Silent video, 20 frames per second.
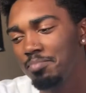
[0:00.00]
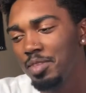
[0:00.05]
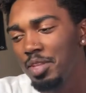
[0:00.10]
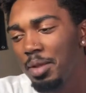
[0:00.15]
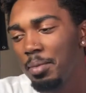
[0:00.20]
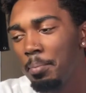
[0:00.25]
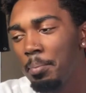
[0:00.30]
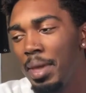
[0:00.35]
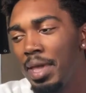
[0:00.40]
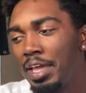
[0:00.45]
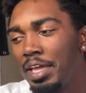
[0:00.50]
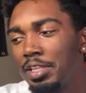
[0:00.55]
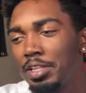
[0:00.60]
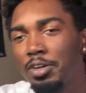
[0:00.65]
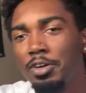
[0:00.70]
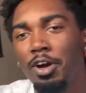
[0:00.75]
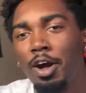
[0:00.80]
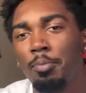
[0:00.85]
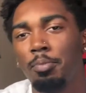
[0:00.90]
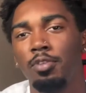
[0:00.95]
make it look
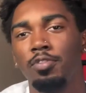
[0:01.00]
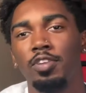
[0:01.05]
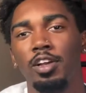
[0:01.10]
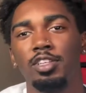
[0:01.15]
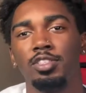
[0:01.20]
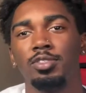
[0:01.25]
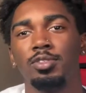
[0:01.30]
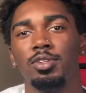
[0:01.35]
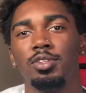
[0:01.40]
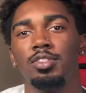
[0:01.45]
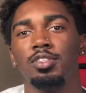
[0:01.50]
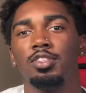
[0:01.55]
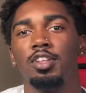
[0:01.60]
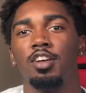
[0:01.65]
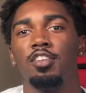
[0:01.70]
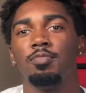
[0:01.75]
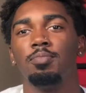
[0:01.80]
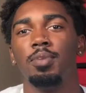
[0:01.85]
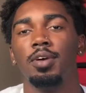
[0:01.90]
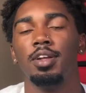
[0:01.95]
all professional and
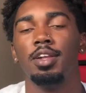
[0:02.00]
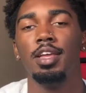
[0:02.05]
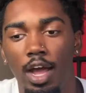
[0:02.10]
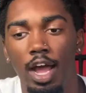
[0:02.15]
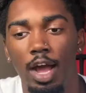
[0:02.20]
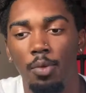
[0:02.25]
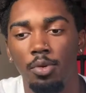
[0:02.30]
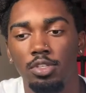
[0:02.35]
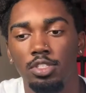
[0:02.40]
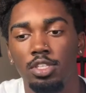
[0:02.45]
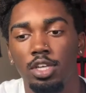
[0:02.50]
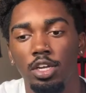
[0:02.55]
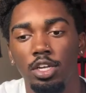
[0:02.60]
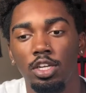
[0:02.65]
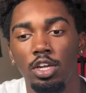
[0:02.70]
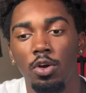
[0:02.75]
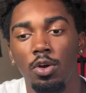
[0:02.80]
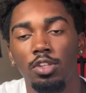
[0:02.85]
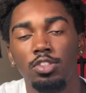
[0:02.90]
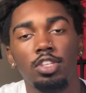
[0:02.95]
stuff. But I was going to
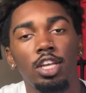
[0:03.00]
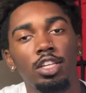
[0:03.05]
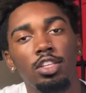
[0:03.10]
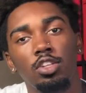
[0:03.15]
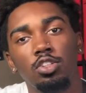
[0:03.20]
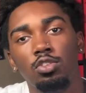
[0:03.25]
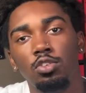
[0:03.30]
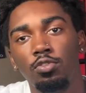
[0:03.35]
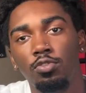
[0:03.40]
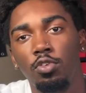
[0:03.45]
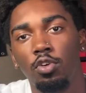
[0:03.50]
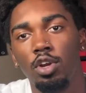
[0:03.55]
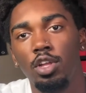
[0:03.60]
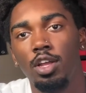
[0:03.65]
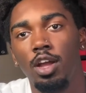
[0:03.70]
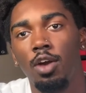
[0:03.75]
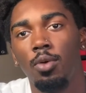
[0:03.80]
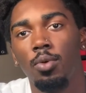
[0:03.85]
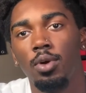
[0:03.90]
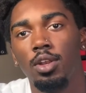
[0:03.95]
go and take the 240
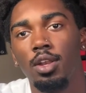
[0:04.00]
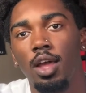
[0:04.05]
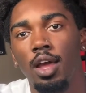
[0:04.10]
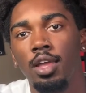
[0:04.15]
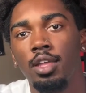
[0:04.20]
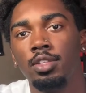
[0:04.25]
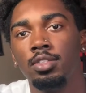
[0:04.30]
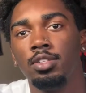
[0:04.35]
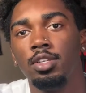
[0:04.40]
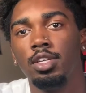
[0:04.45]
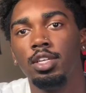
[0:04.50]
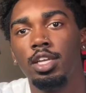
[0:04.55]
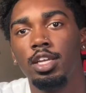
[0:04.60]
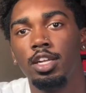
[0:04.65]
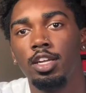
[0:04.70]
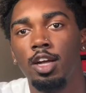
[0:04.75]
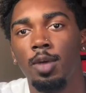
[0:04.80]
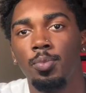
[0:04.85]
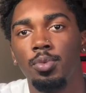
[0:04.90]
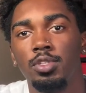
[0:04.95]
out one night to get a
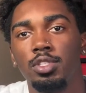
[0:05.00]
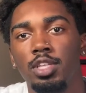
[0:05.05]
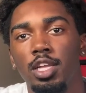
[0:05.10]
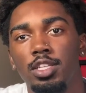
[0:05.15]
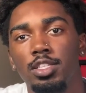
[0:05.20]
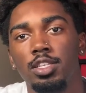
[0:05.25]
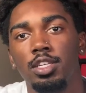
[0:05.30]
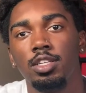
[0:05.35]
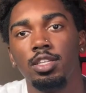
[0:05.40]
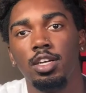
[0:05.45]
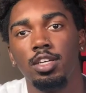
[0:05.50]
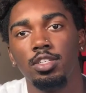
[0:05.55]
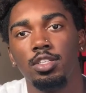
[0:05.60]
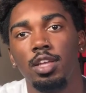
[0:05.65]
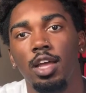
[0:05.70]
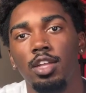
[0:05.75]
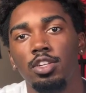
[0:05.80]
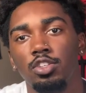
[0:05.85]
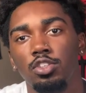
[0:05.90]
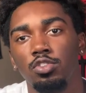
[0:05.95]
couple skids in because it
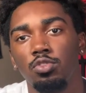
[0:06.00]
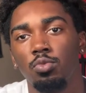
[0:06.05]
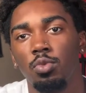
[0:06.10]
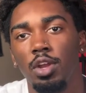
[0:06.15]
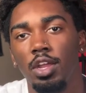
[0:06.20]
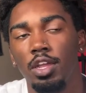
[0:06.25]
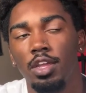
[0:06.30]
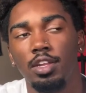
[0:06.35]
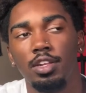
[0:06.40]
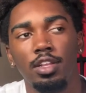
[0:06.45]
had just rained.